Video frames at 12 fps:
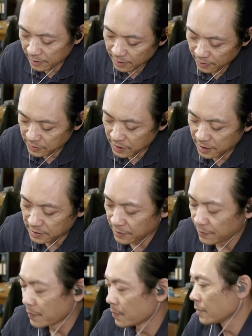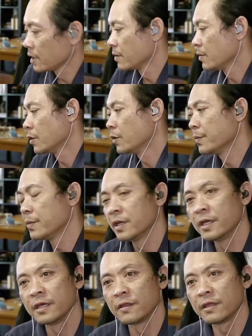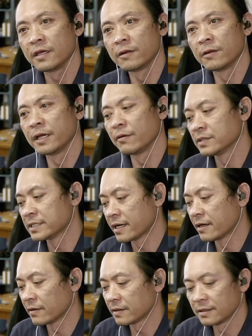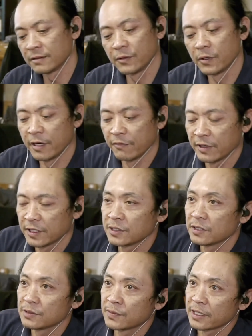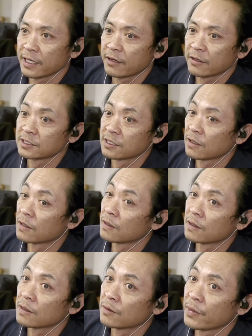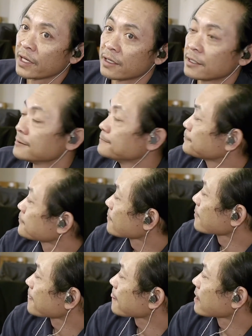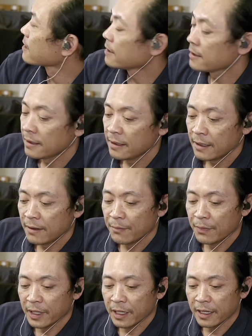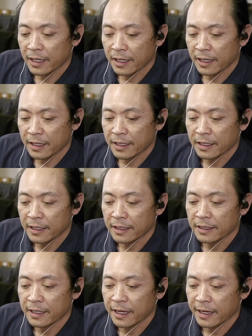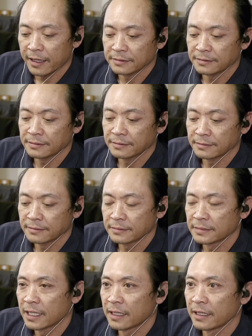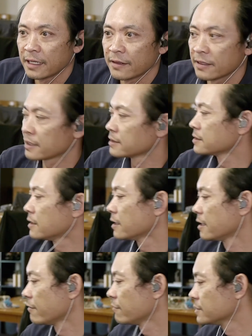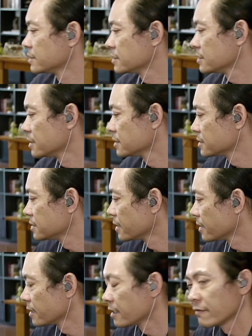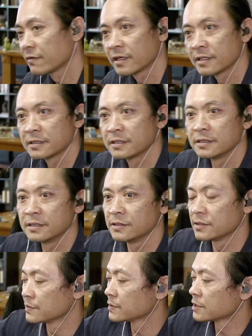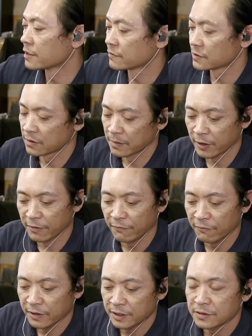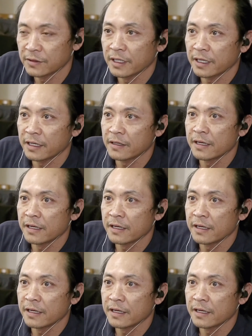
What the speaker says: That was awesome. Came home. The internet was out. We were having issues, but now it's all better. But yeah, I think that's all I have for us today. I have to do some stuff, so I'm going to finish right now.